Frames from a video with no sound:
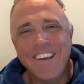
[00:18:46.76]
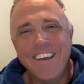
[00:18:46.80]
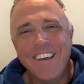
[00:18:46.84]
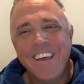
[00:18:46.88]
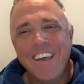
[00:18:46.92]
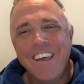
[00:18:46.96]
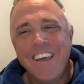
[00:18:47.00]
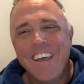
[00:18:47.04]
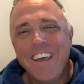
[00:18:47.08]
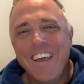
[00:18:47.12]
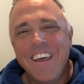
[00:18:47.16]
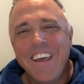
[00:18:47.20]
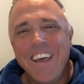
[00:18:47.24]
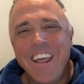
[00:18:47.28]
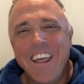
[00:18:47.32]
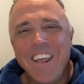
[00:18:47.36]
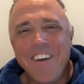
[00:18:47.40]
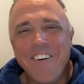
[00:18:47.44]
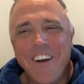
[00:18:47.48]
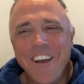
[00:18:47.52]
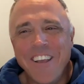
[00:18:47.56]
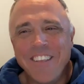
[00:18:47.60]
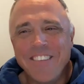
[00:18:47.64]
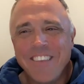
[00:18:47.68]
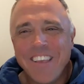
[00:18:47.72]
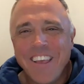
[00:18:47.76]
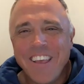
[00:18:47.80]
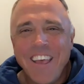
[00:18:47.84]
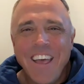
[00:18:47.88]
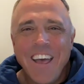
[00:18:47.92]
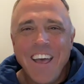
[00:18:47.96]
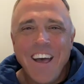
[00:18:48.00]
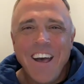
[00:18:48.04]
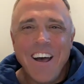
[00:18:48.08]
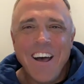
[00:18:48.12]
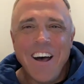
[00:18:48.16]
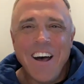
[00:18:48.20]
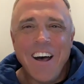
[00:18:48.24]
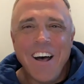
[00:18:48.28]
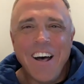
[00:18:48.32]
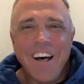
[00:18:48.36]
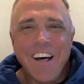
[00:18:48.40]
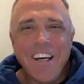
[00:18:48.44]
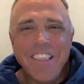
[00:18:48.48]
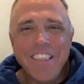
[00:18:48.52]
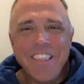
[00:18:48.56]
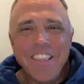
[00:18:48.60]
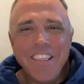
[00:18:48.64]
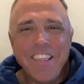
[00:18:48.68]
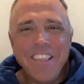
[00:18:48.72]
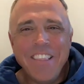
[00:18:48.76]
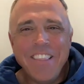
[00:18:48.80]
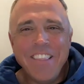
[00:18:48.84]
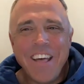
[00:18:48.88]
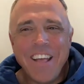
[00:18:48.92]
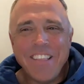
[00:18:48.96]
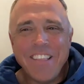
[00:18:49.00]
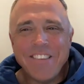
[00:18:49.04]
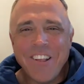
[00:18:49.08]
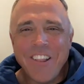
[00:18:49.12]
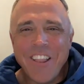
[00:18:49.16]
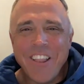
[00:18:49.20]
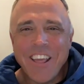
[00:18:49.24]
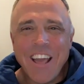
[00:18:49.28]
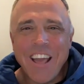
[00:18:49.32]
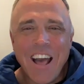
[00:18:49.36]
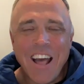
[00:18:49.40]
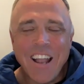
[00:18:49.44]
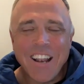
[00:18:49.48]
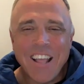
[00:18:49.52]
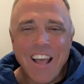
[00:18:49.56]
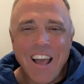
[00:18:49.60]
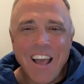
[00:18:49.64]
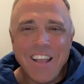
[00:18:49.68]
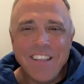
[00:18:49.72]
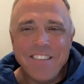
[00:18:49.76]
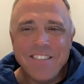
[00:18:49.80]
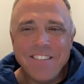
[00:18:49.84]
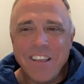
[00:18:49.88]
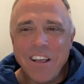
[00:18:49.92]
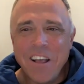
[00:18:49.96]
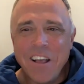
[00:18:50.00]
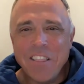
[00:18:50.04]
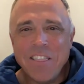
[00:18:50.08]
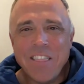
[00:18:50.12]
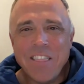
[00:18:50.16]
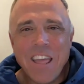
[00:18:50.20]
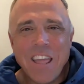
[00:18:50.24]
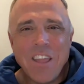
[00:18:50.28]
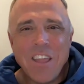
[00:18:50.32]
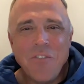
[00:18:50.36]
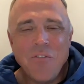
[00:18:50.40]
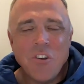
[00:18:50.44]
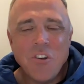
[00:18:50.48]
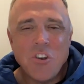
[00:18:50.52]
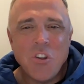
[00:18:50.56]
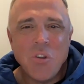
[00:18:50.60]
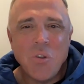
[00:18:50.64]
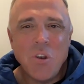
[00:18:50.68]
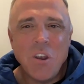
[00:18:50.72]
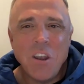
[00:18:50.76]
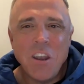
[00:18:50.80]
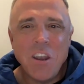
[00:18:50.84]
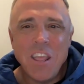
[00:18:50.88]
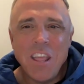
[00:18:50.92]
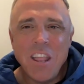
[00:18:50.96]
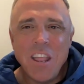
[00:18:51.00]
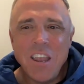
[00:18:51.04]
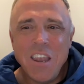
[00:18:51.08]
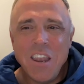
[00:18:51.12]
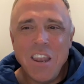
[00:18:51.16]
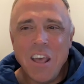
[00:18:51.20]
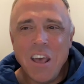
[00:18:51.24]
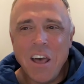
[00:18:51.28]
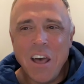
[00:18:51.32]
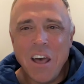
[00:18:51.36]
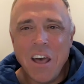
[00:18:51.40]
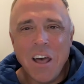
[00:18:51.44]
Anyways, that's all I got, guys. Thank you for tuning in.